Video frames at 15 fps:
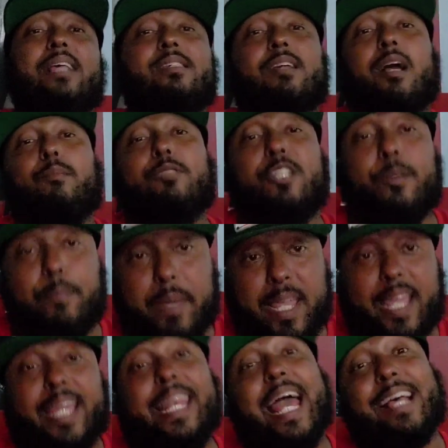as it comes to
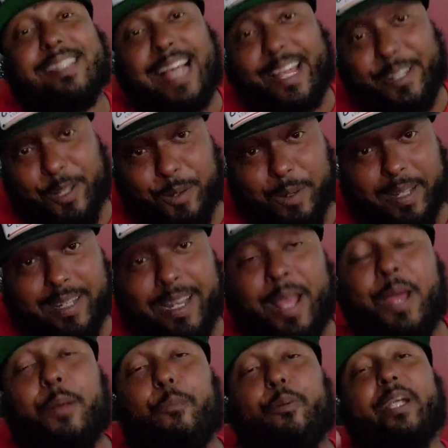me and as I do it.
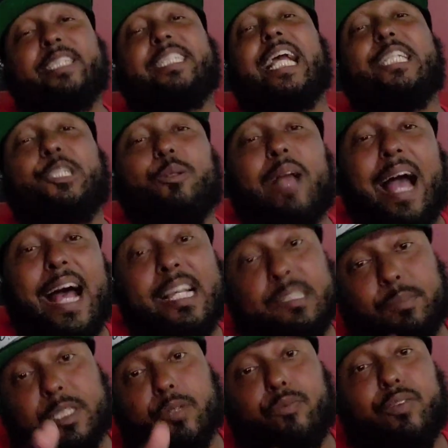Appreciate you
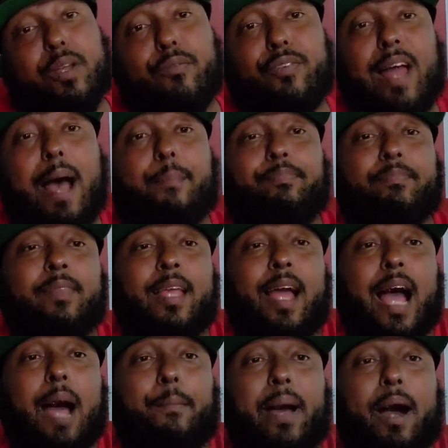guys. Mr. Flip Flop,
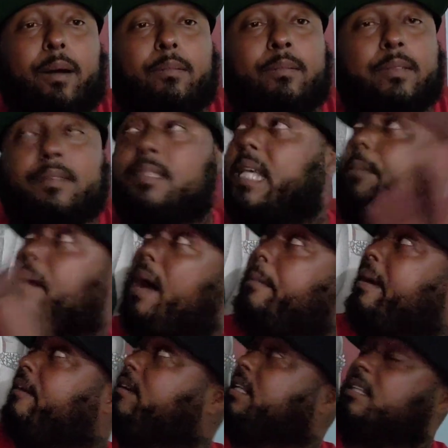I'm out. Say
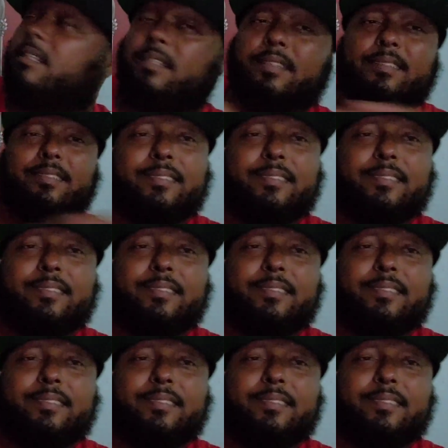bye, Marilyn.